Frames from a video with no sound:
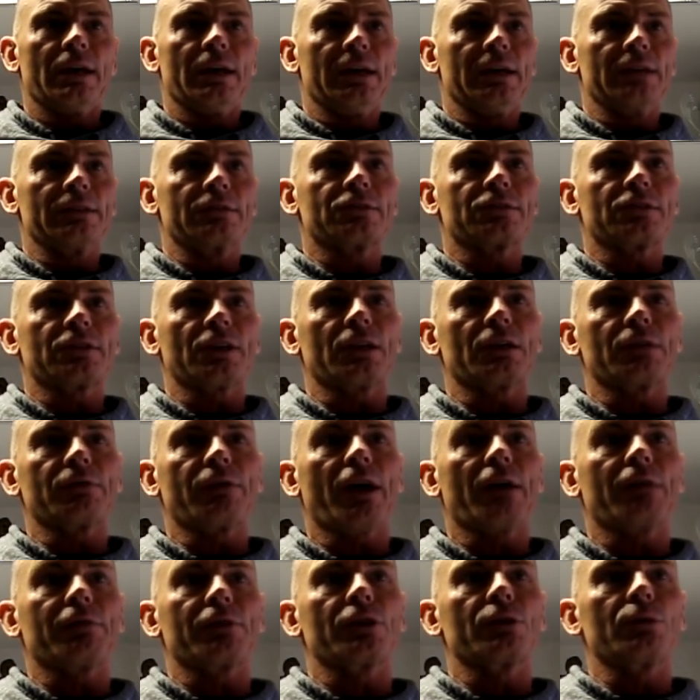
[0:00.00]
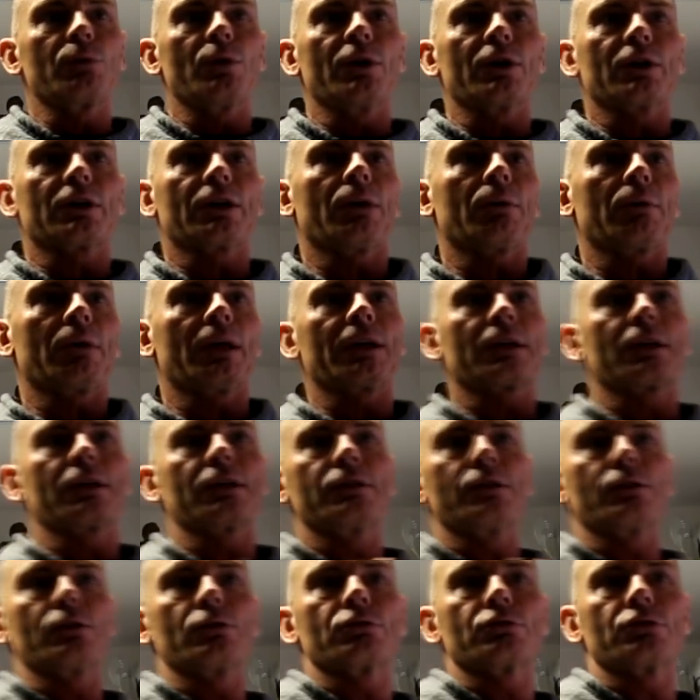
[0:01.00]
Instead of having a workout like I
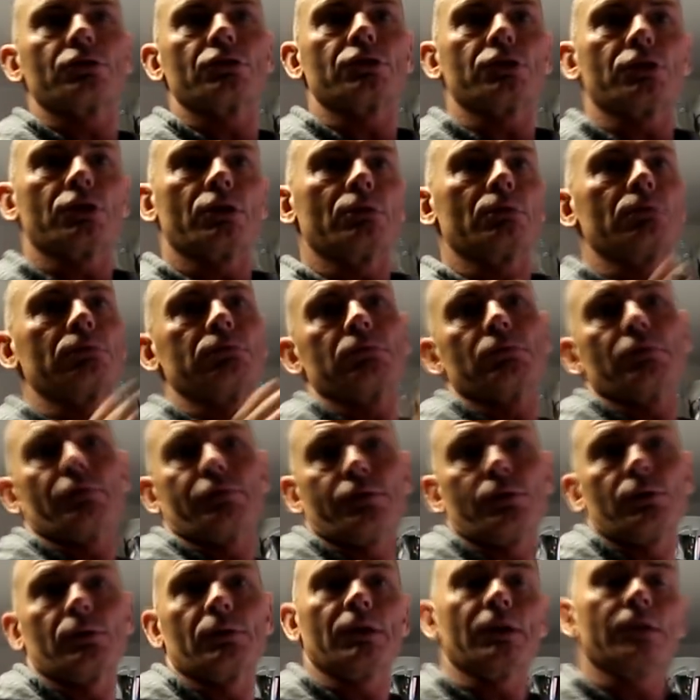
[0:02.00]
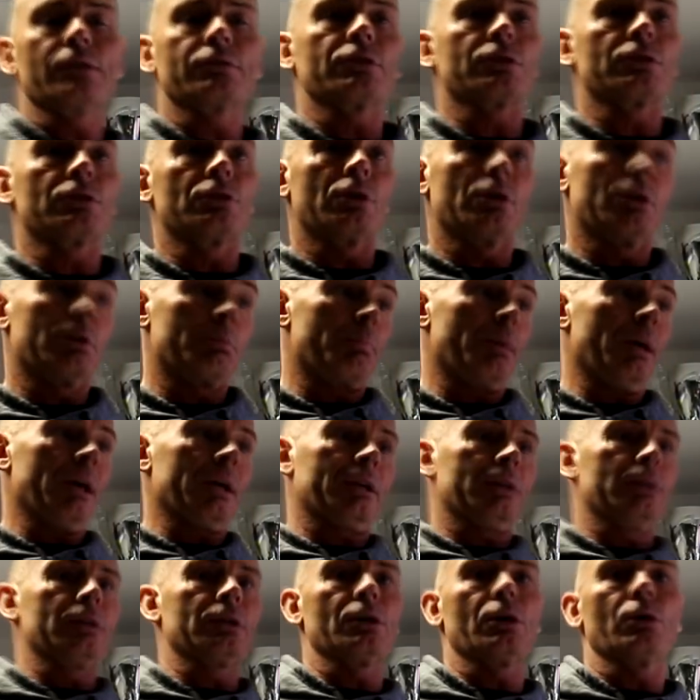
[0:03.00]
used to do a few years ago and
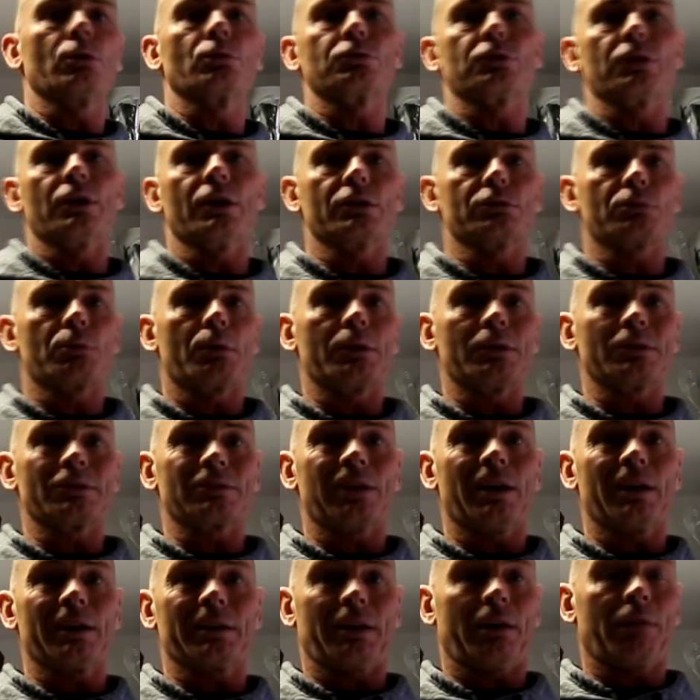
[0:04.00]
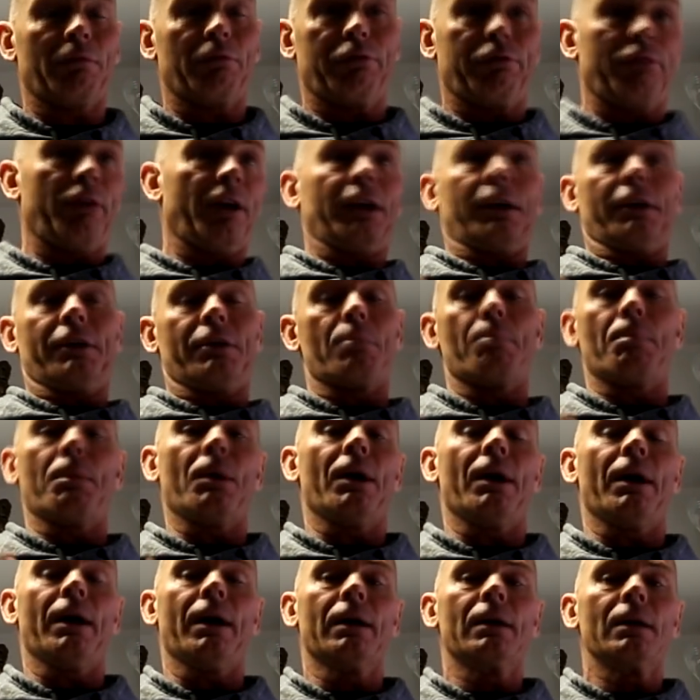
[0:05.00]
back in the old days where it's like I'm fighting a
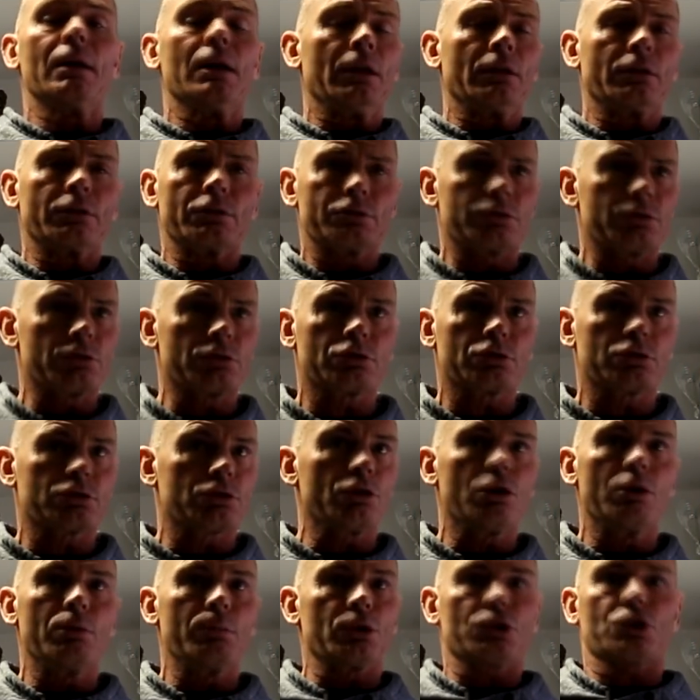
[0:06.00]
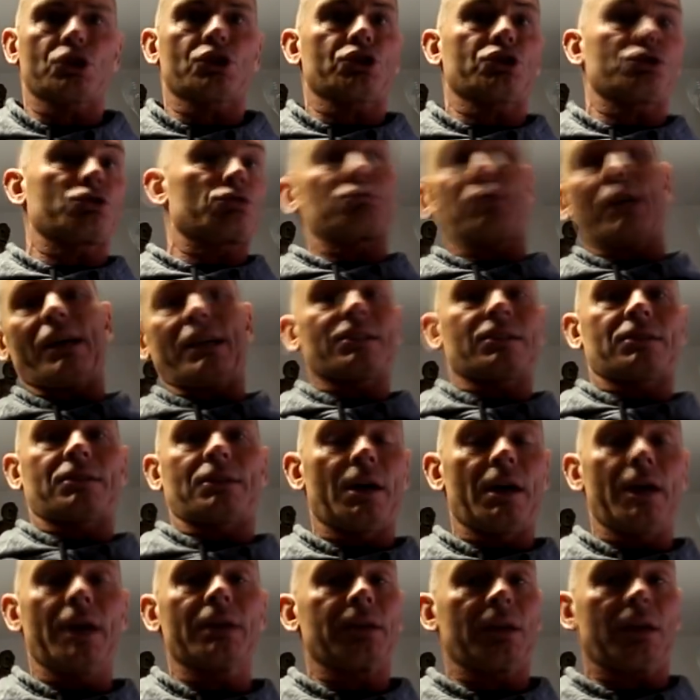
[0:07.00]
bear, there's just so much stress
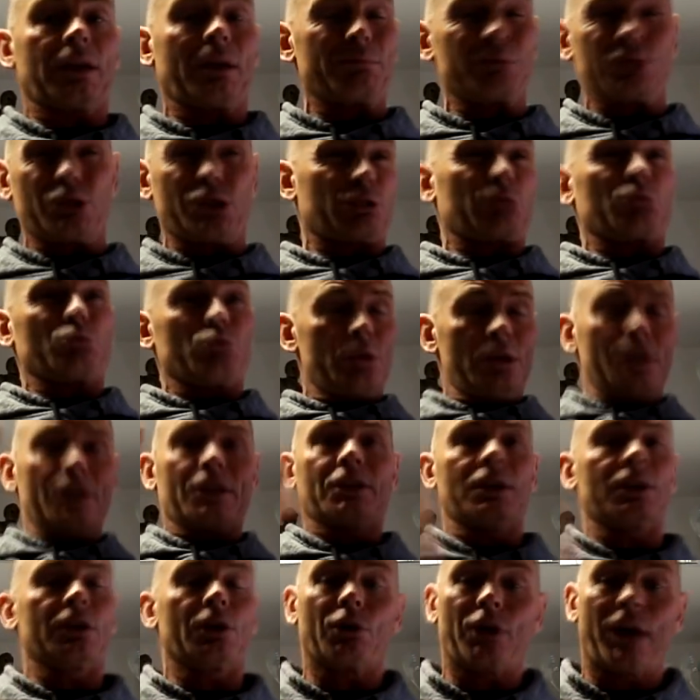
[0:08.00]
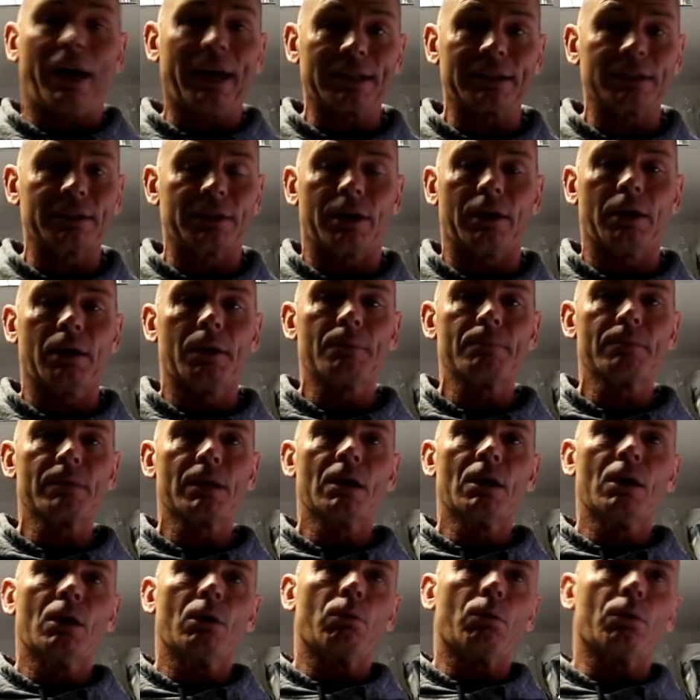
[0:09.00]
there that I'm just working on anger.
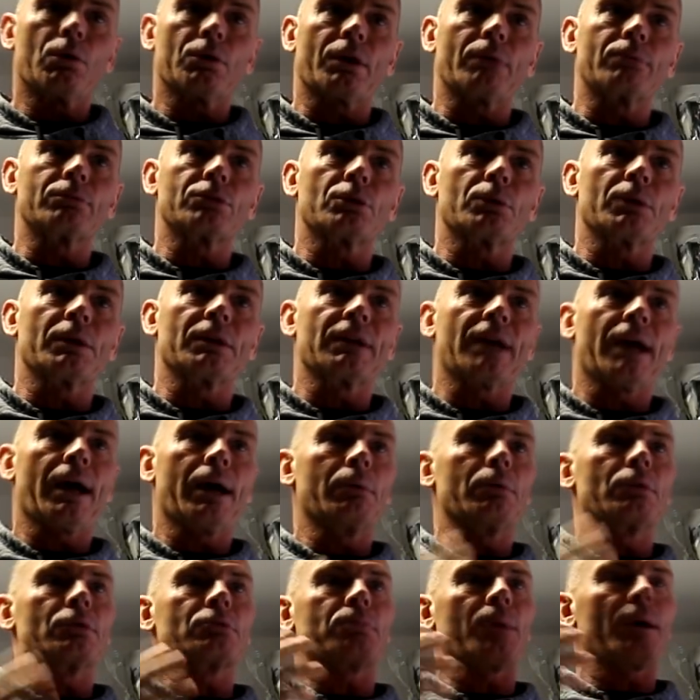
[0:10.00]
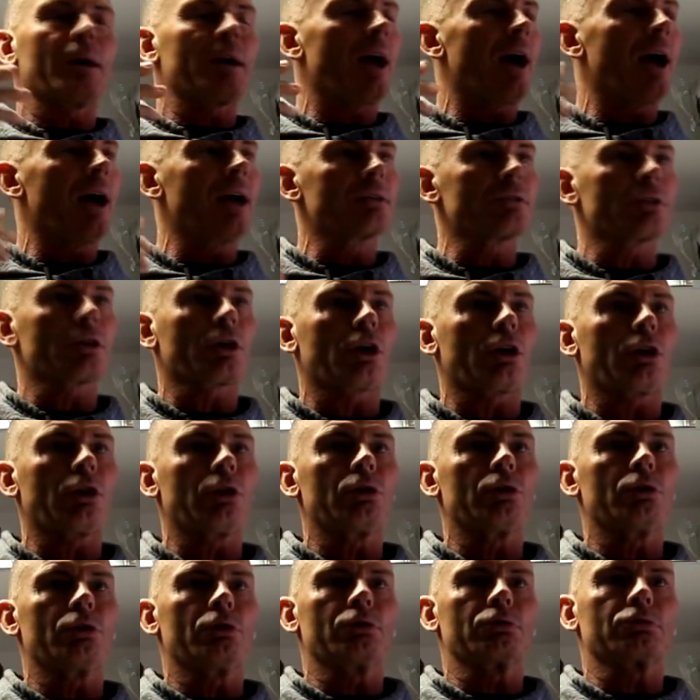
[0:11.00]
What I'm doing now is my eyes are
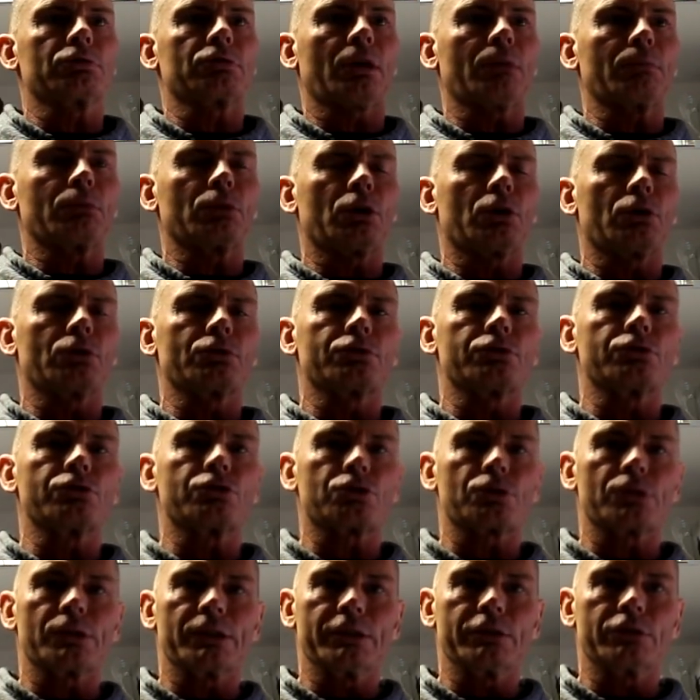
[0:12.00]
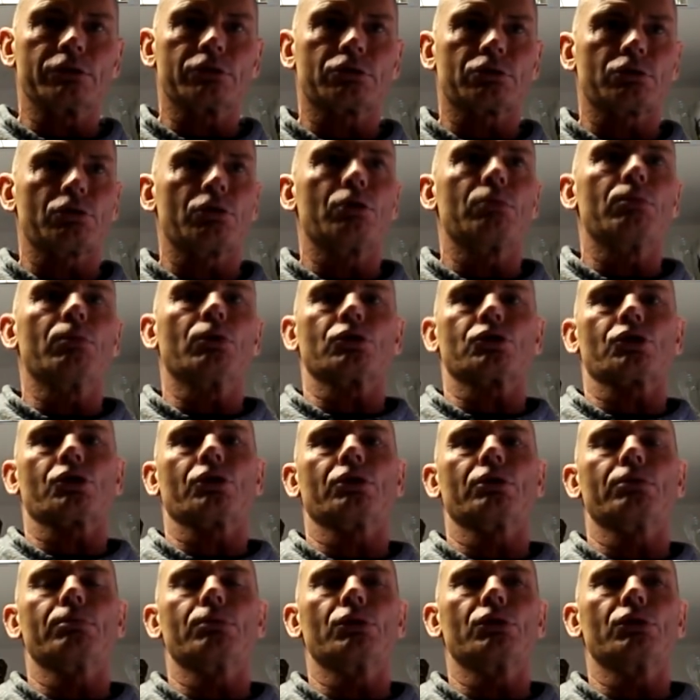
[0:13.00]
closed, I'm concentrating so much on the